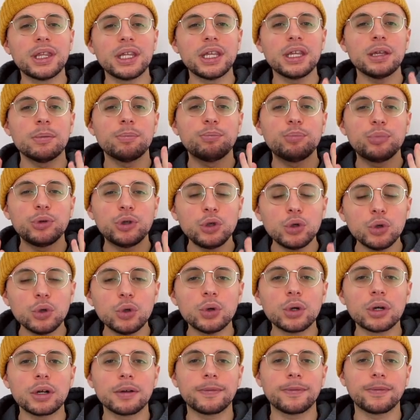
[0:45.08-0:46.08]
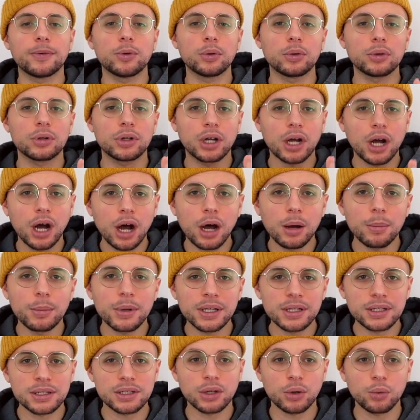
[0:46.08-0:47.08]
the beautiful
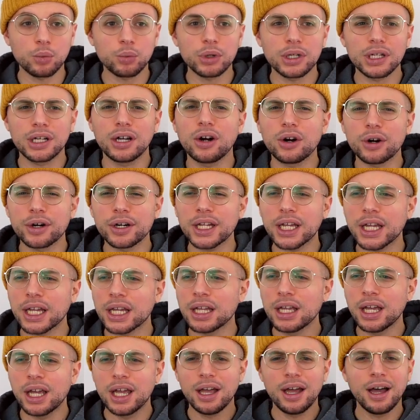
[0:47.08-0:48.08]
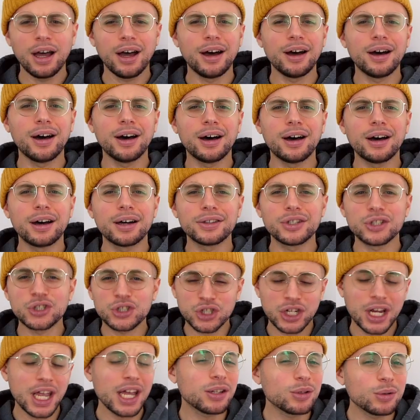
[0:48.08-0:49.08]
comments regarding the
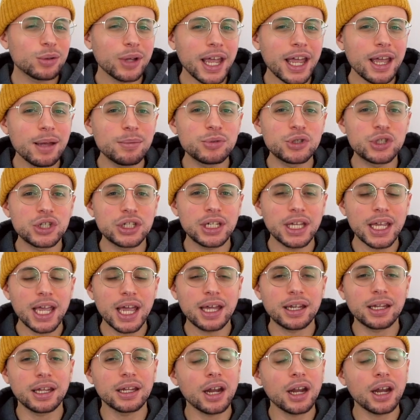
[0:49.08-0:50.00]
channel MGN,